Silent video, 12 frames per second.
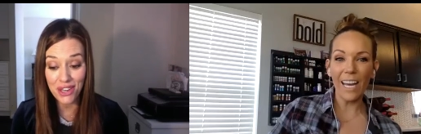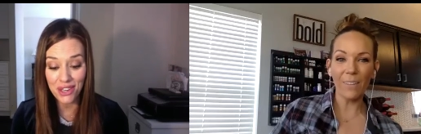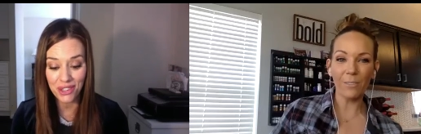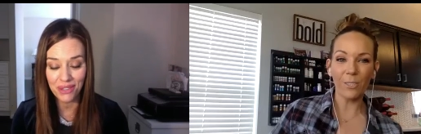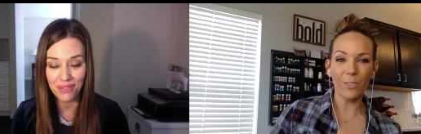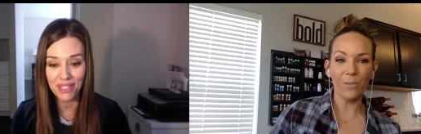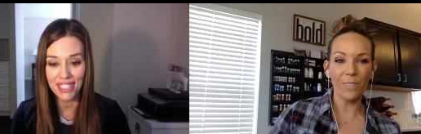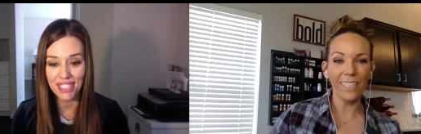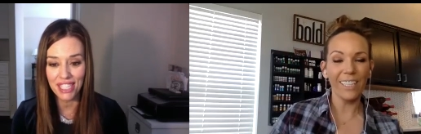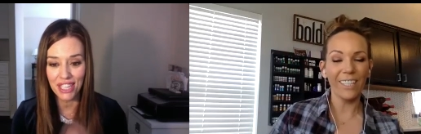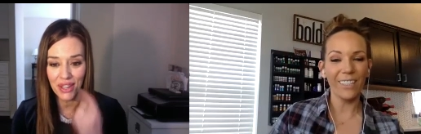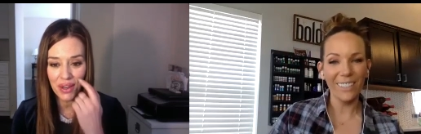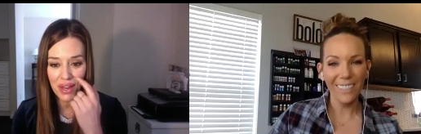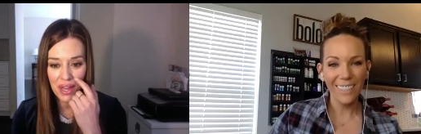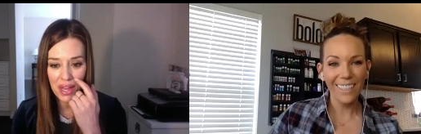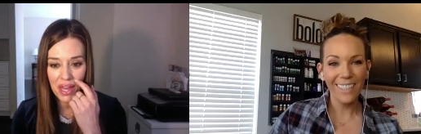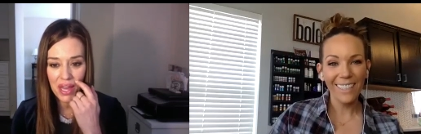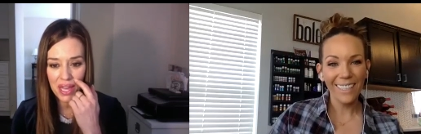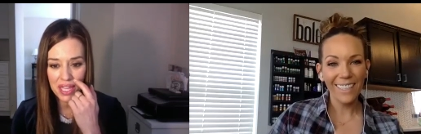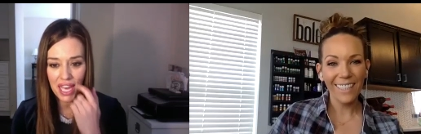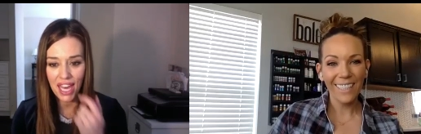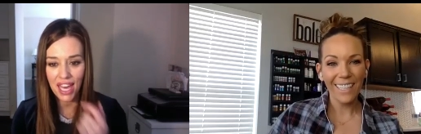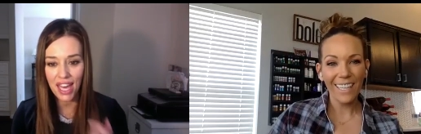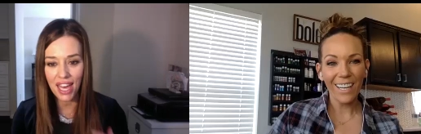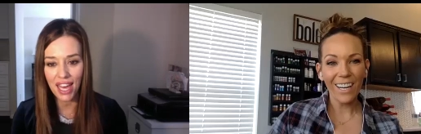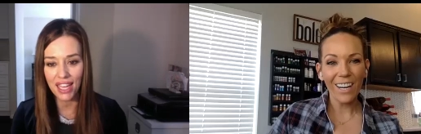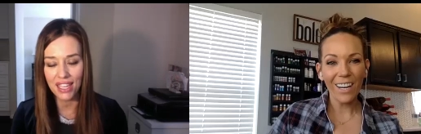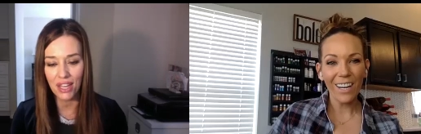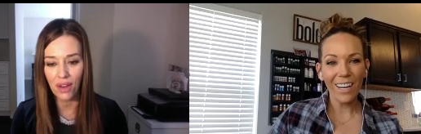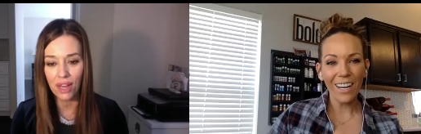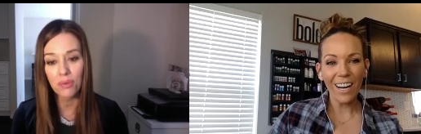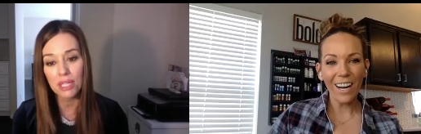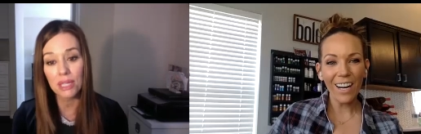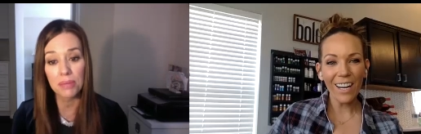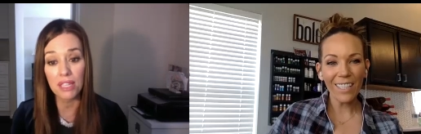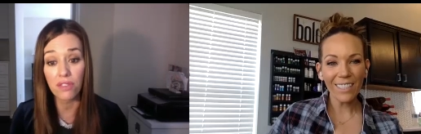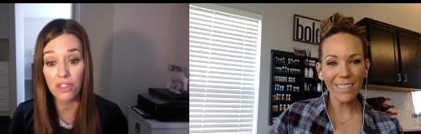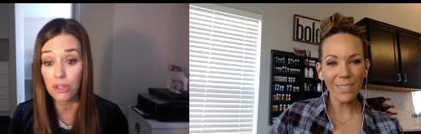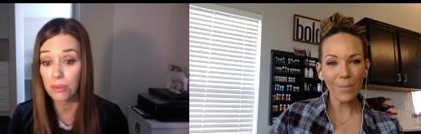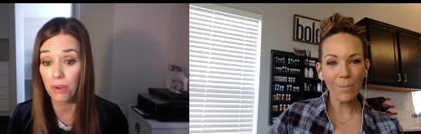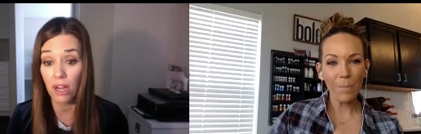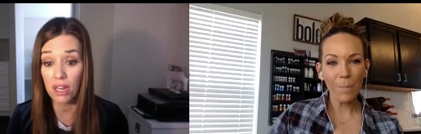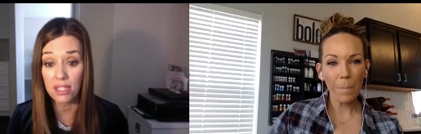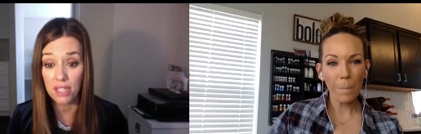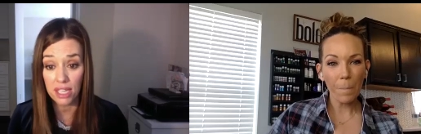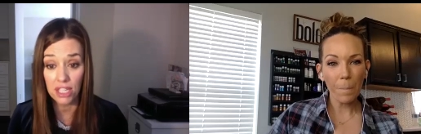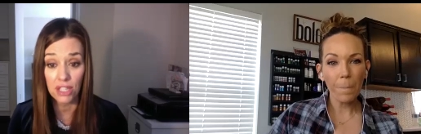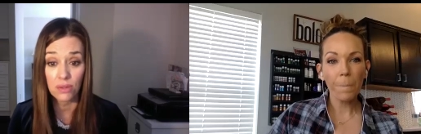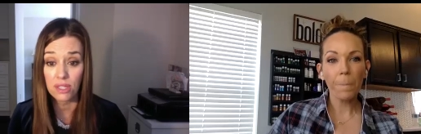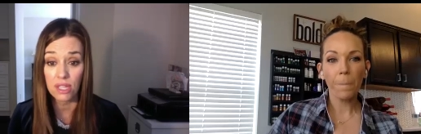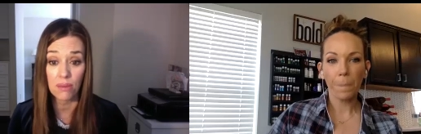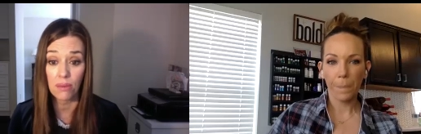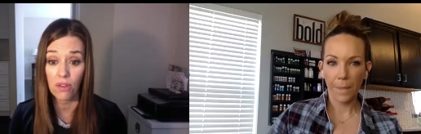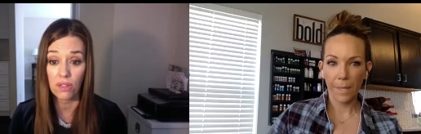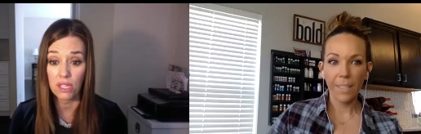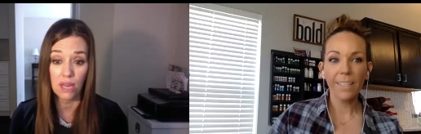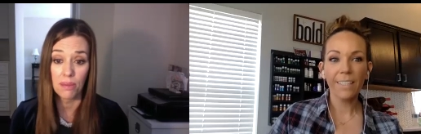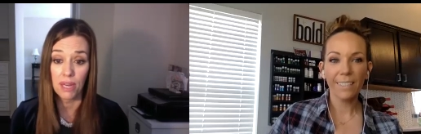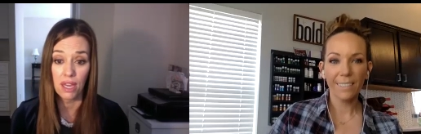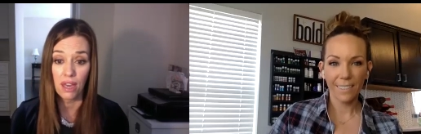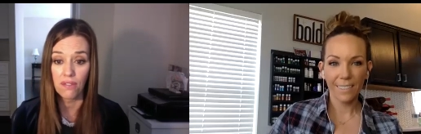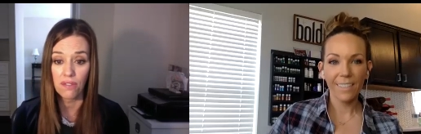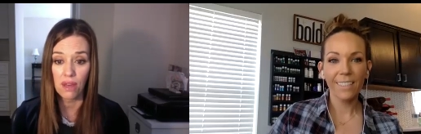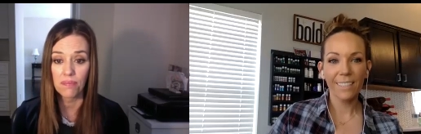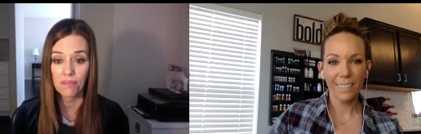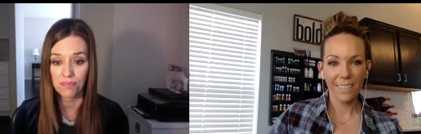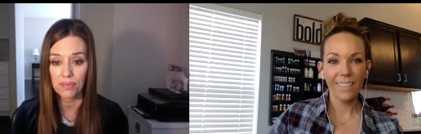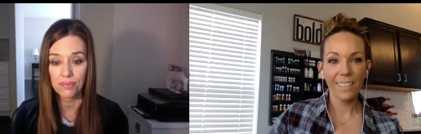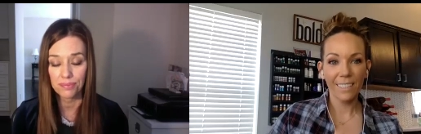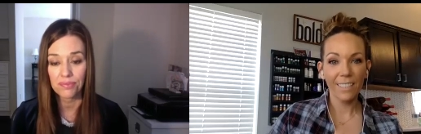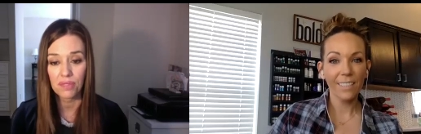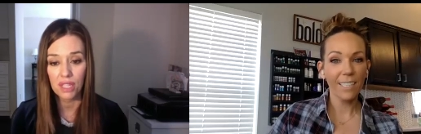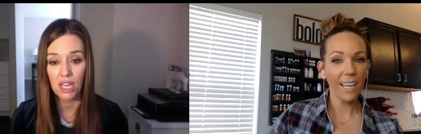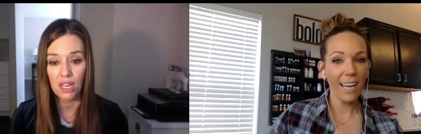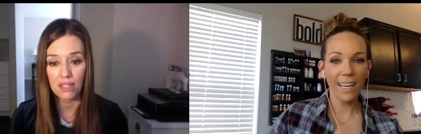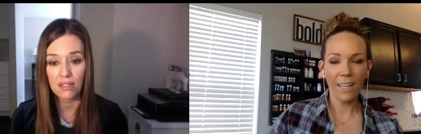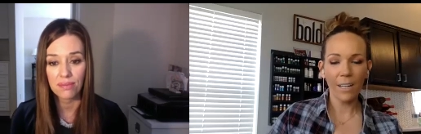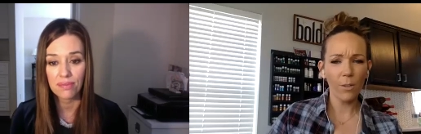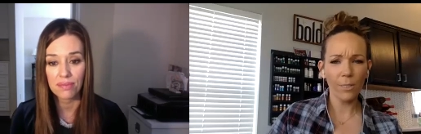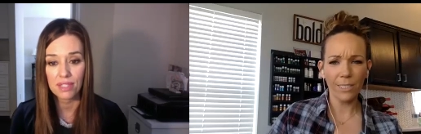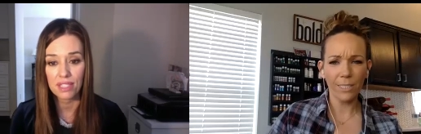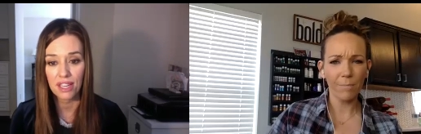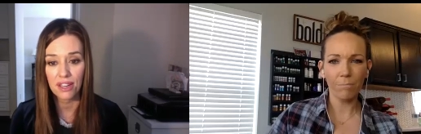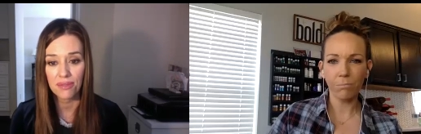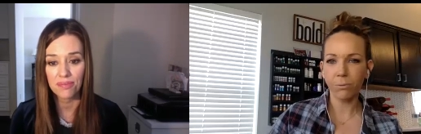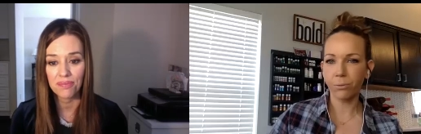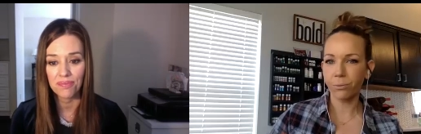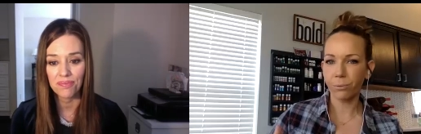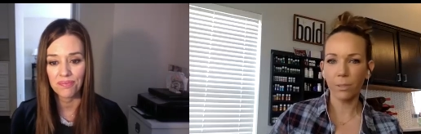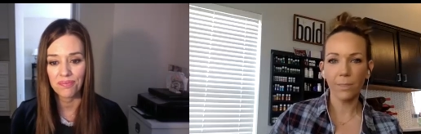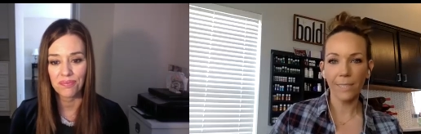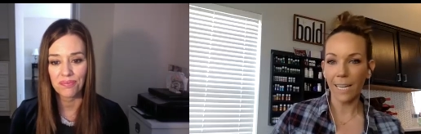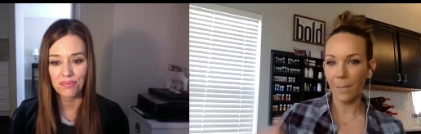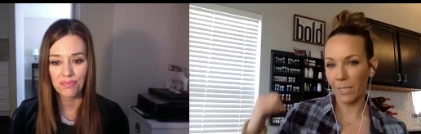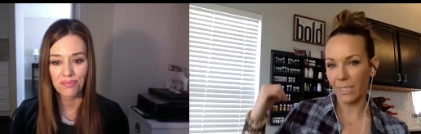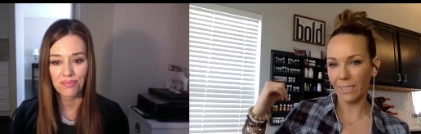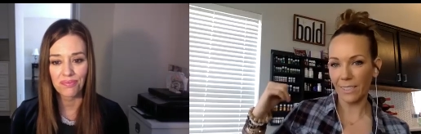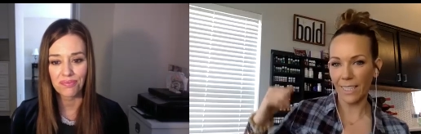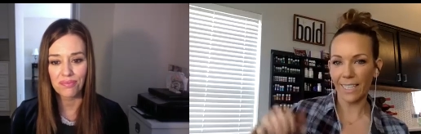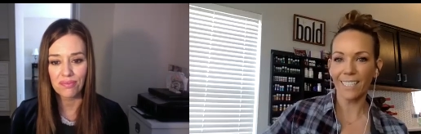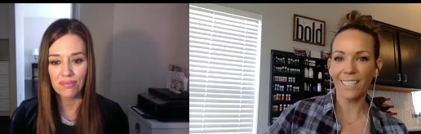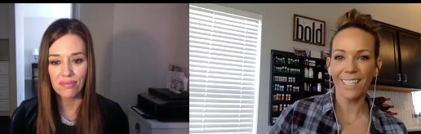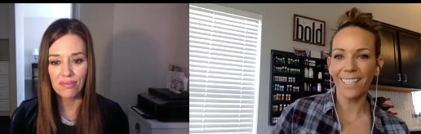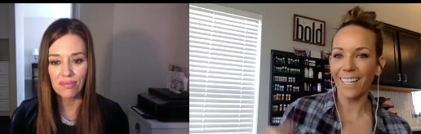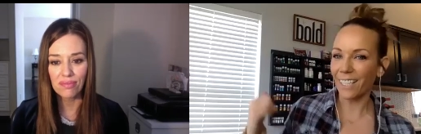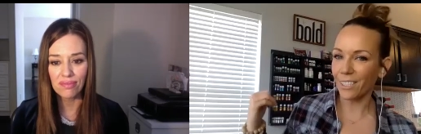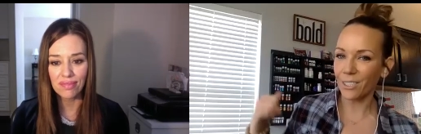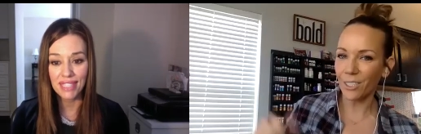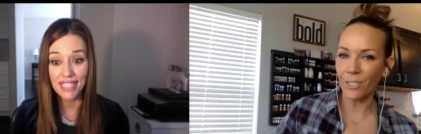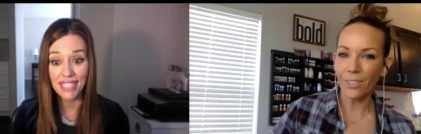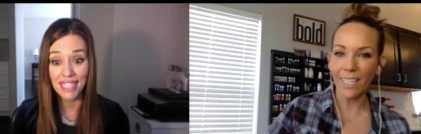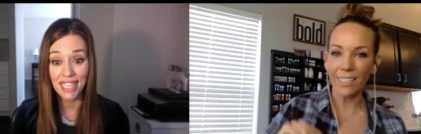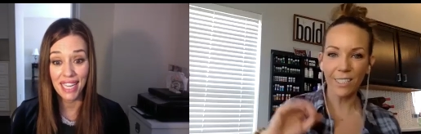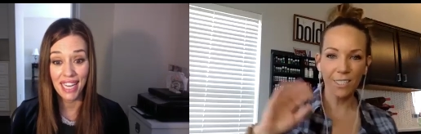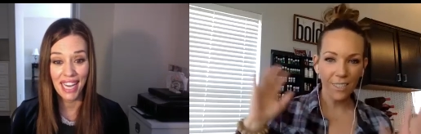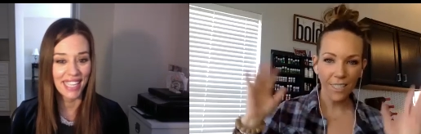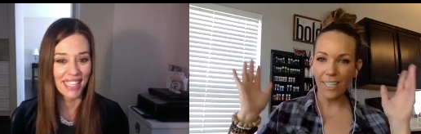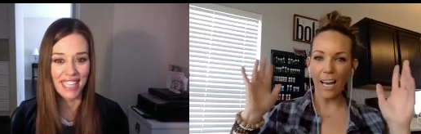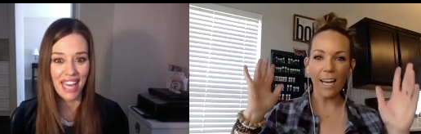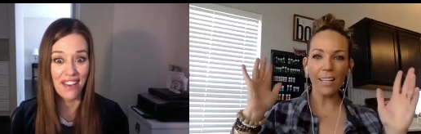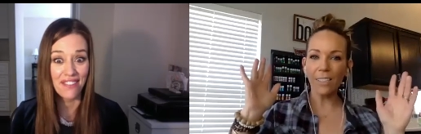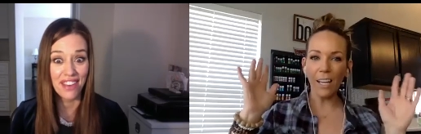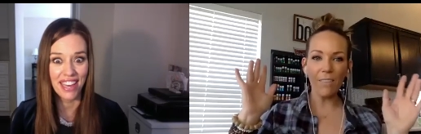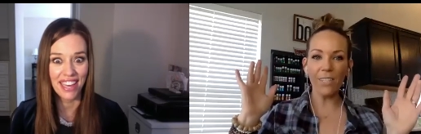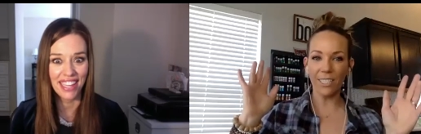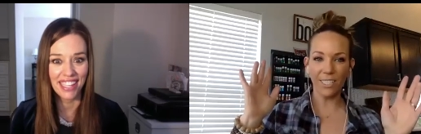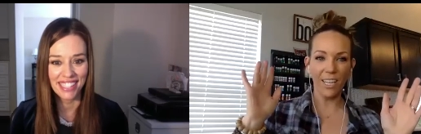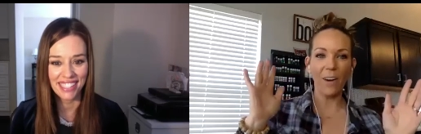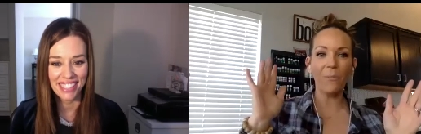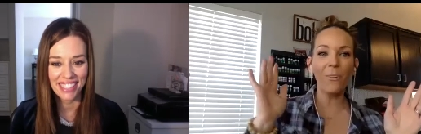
Speaker 1: after the video. Yeah, no, awesome. I really believe in products. I use them all the time and I have them.
Speaker 2: Yeah. Oh, it's. Yeah, I mean, like I said, I do too. That's I love, love this it. stuff.